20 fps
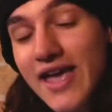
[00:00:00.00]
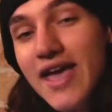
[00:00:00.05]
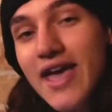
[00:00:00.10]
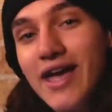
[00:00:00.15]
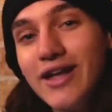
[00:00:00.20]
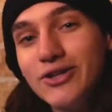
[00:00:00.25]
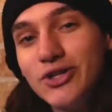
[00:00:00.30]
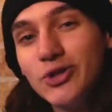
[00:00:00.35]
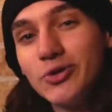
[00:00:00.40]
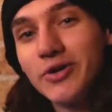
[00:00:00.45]

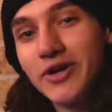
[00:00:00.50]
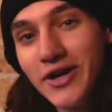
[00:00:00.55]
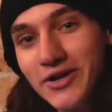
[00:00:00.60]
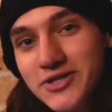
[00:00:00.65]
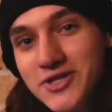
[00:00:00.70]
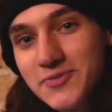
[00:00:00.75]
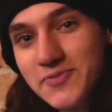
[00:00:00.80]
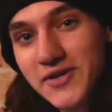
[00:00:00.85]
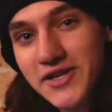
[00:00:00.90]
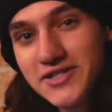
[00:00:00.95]
And you know what else
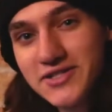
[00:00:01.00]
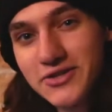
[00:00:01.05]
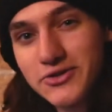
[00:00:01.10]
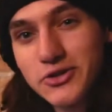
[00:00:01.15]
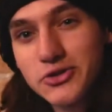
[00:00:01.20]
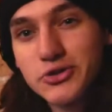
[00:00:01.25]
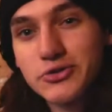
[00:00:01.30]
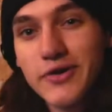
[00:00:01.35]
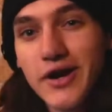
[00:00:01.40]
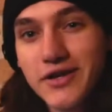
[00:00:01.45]
is because of the
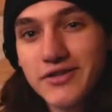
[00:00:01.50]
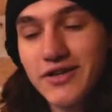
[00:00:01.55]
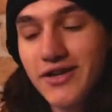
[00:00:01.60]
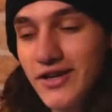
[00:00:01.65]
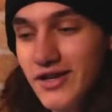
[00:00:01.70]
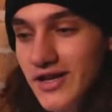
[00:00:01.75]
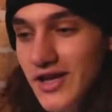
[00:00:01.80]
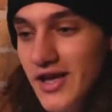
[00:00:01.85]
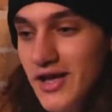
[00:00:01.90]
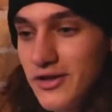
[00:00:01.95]
directing?